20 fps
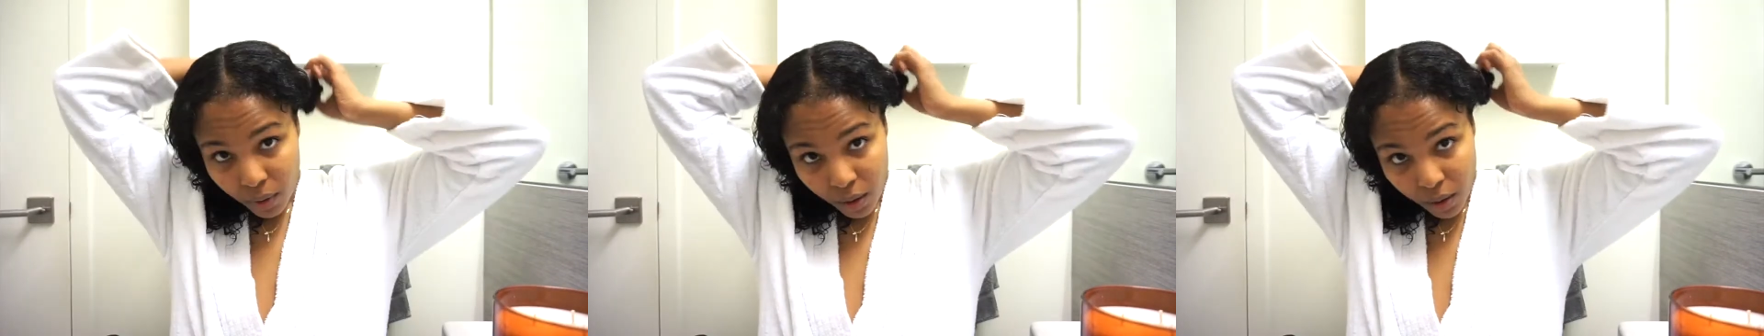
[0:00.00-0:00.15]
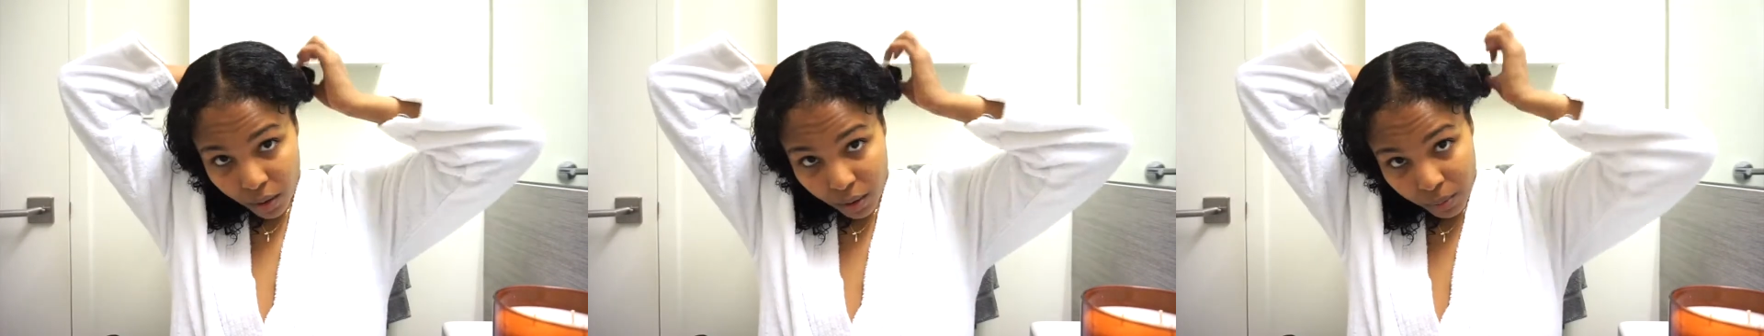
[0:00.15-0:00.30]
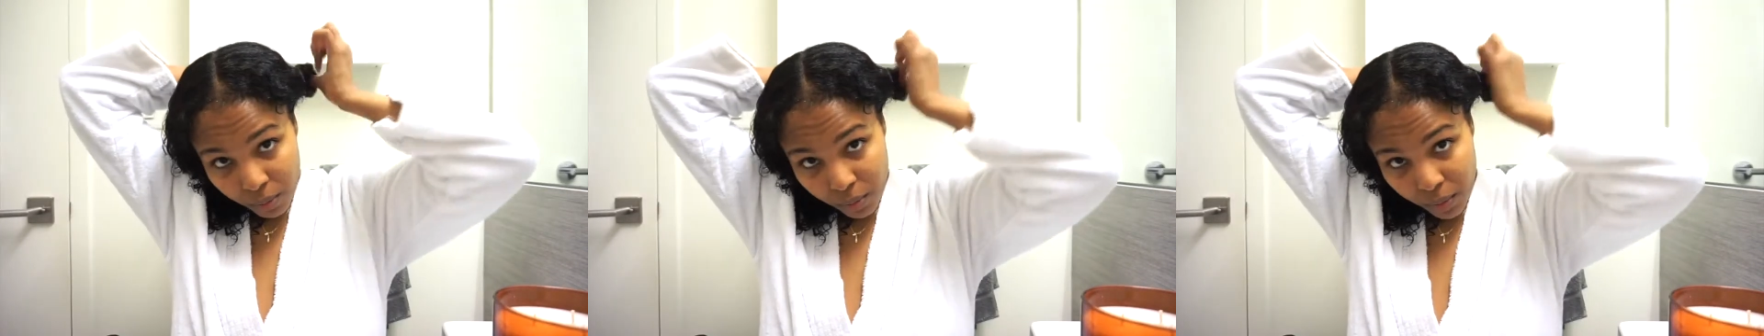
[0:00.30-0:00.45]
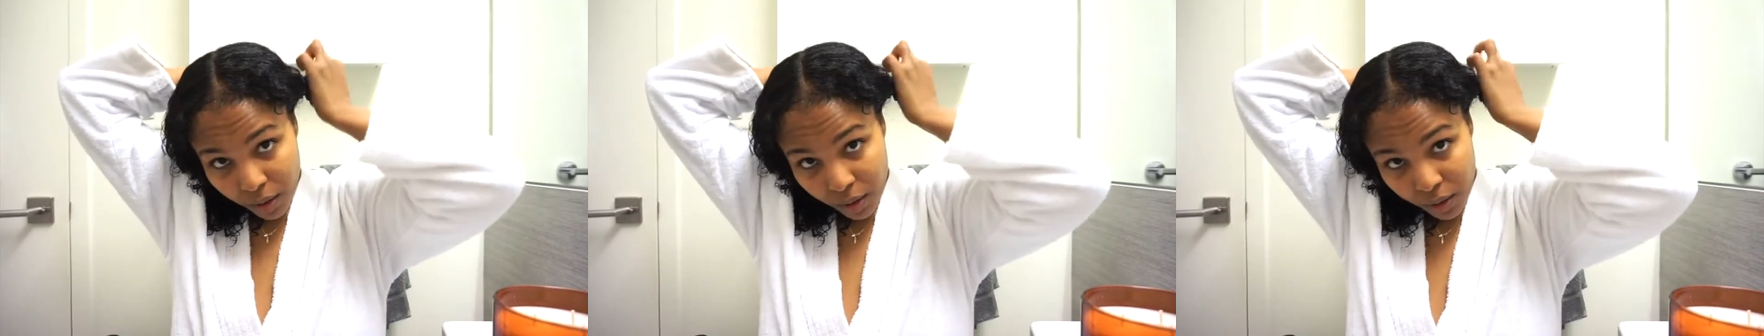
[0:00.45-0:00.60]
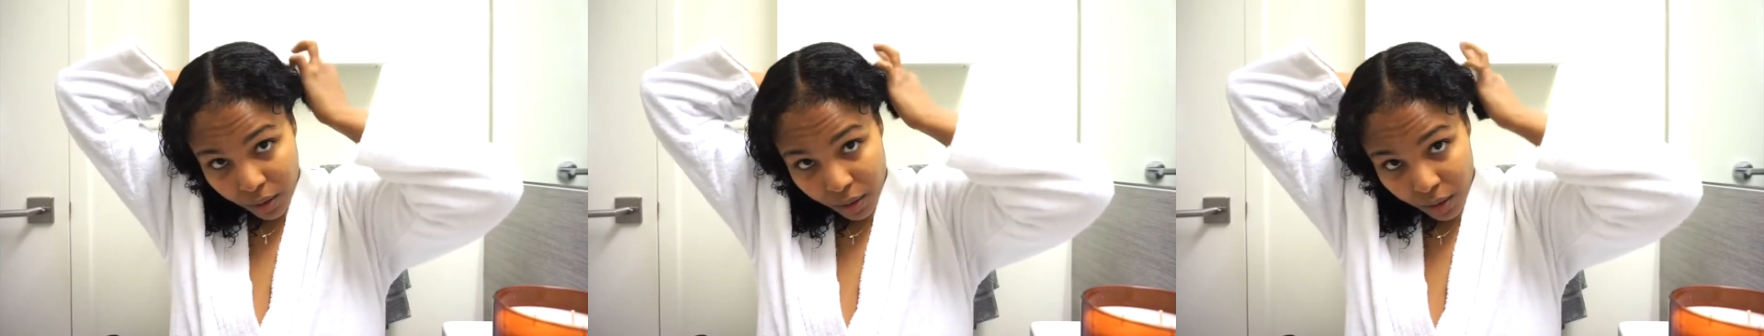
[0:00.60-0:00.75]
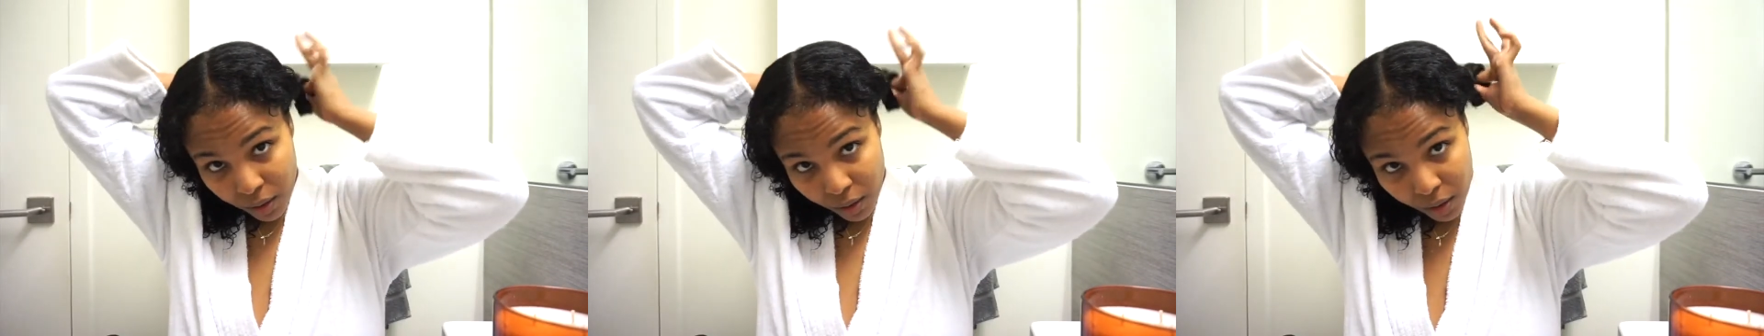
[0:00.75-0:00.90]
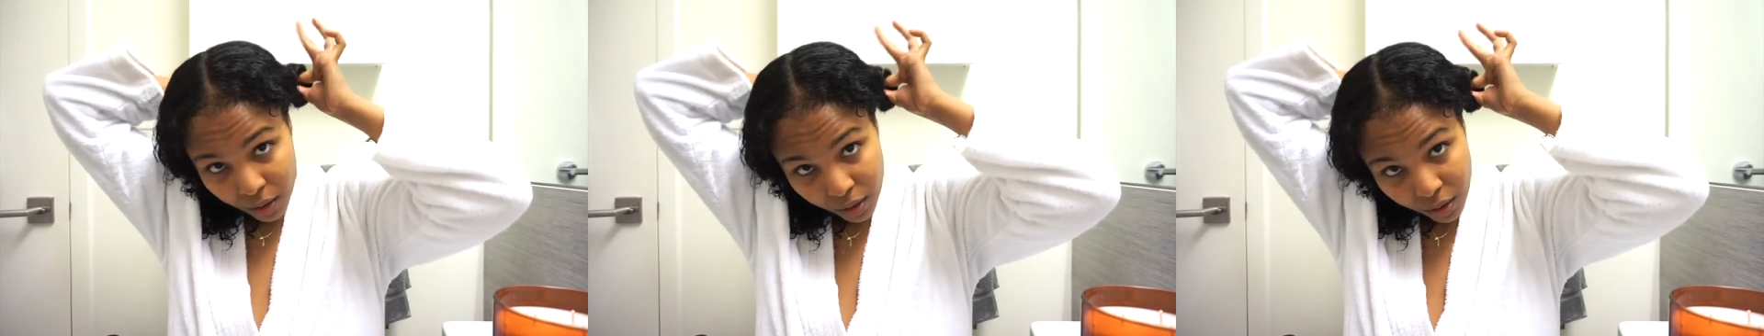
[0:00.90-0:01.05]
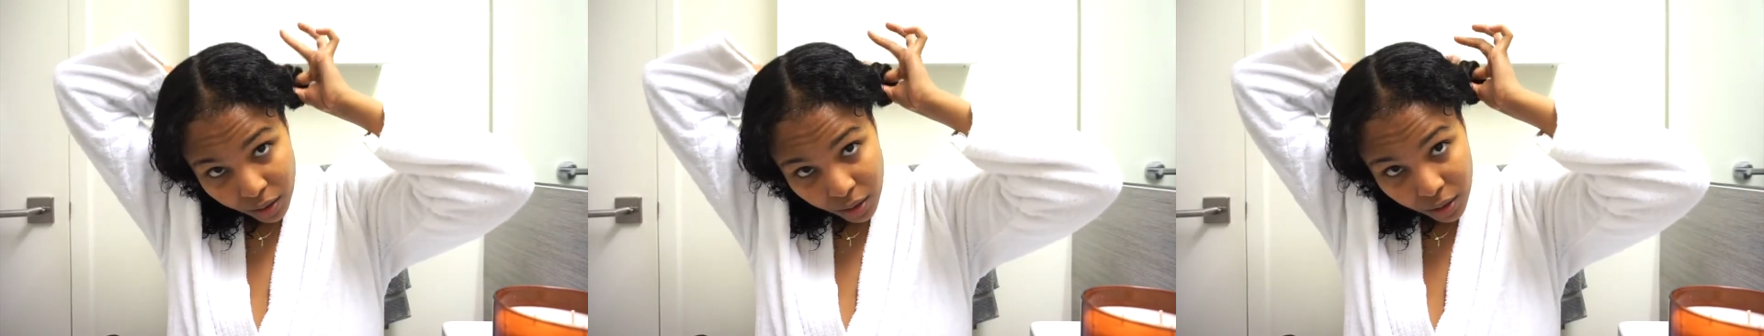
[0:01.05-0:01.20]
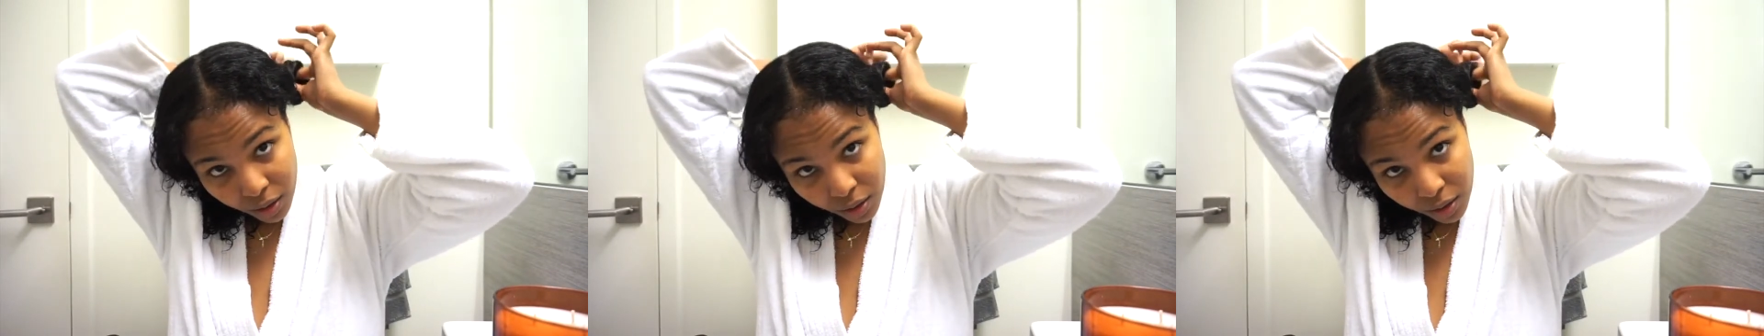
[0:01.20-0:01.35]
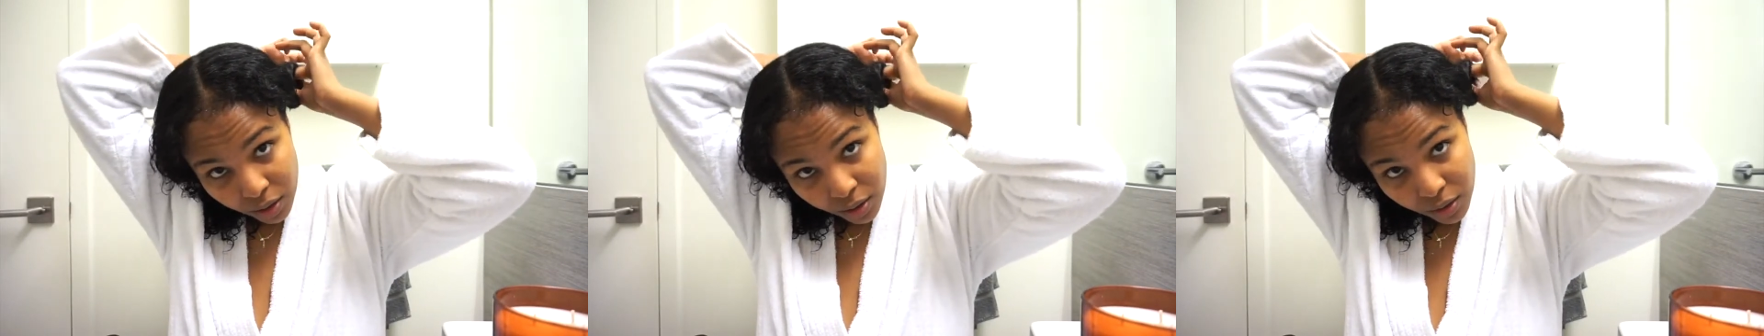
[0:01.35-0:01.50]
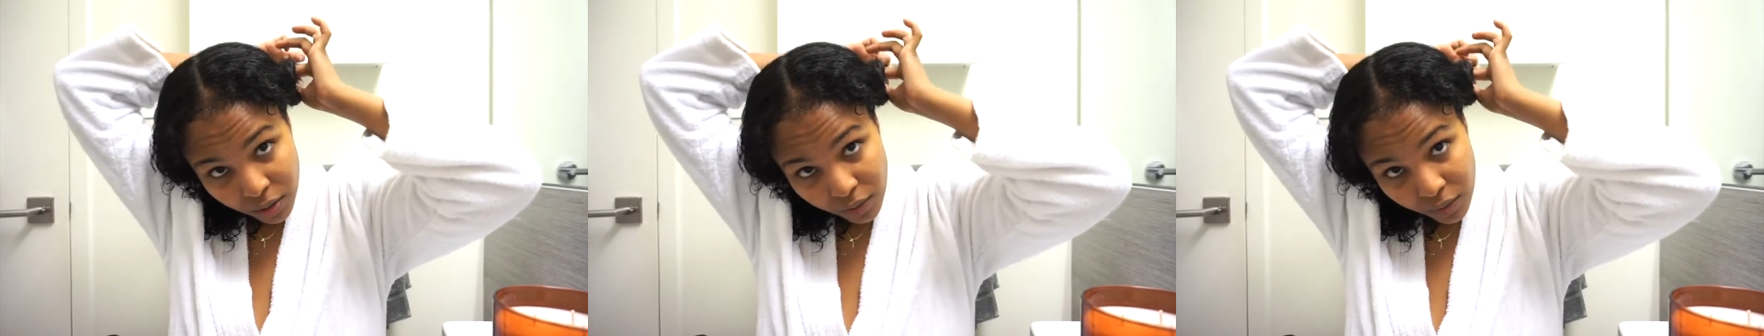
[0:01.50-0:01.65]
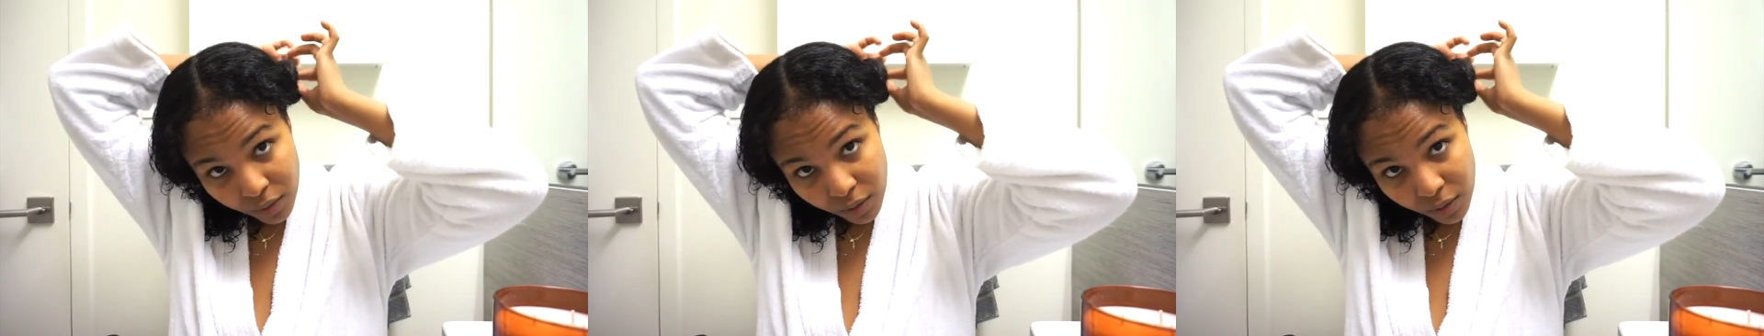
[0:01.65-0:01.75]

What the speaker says: warm water because, ladies,